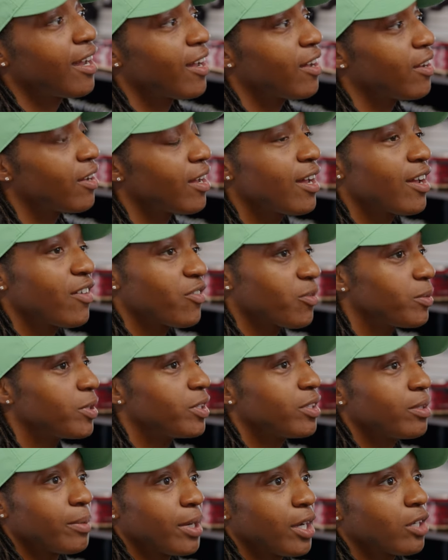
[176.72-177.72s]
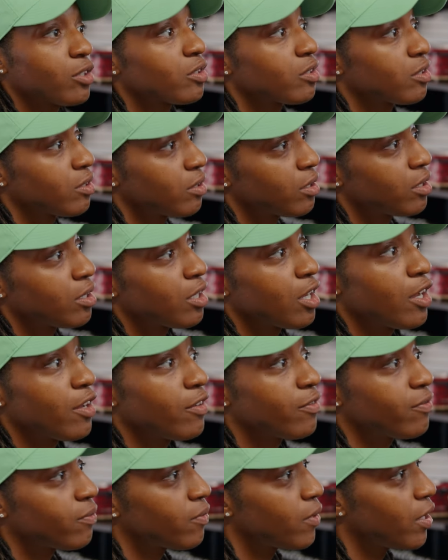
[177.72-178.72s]
I, have, I have a million miles.
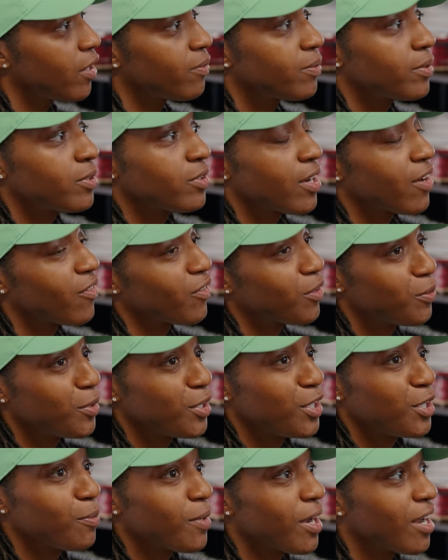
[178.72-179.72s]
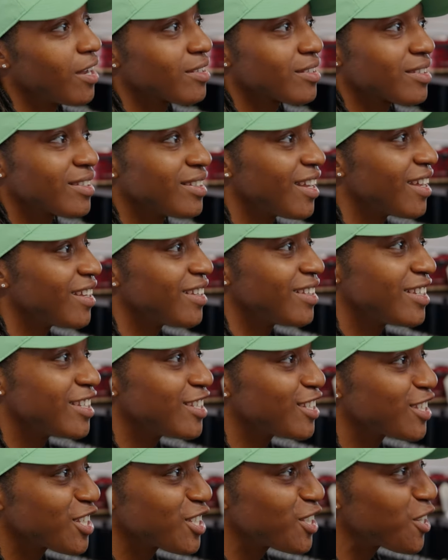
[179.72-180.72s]
I've, I've been driving a million miles. And that
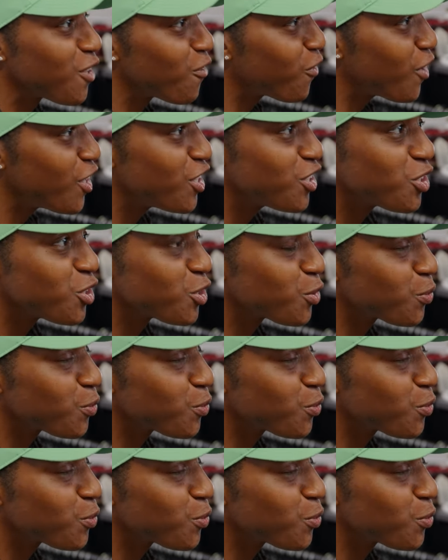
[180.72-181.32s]
this is their facial